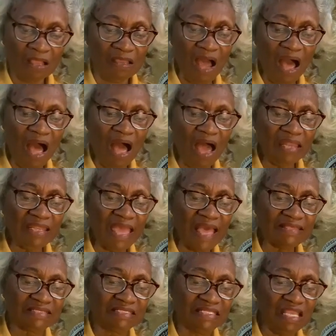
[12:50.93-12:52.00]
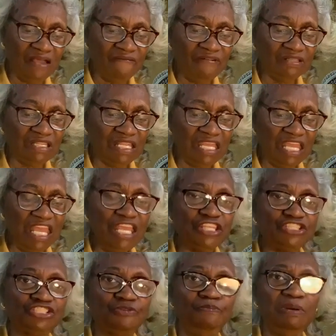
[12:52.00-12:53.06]
God has given
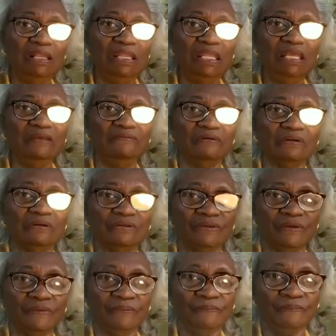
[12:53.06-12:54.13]
each believer